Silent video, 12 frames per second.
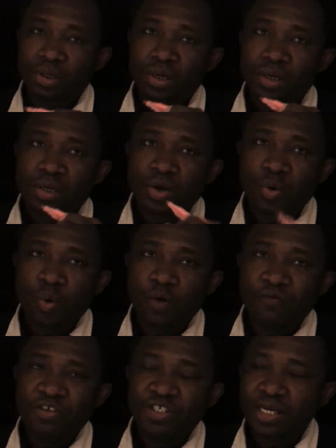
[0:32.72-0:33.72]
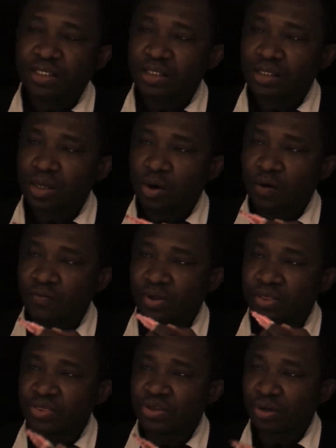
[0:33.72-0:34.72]
The coefficient of the
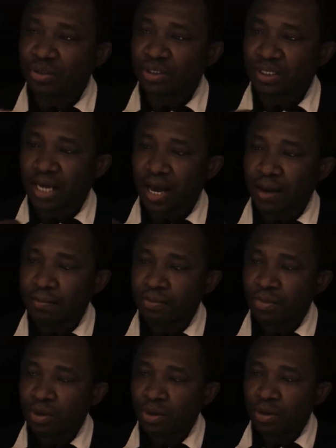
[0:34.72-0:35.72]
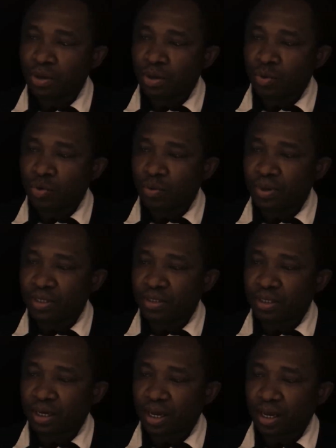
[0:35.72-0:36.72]
third term will be
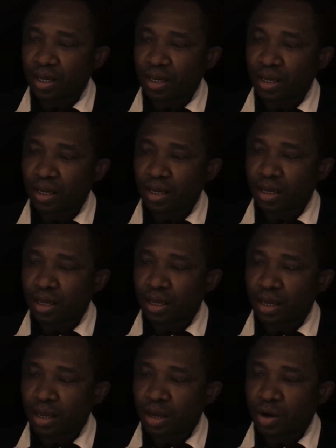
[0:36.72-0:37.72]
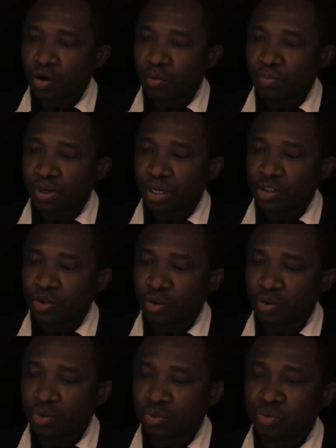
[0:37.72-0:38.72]
3 combination
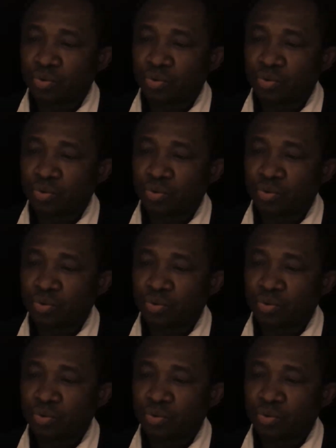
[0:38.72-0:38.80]
2.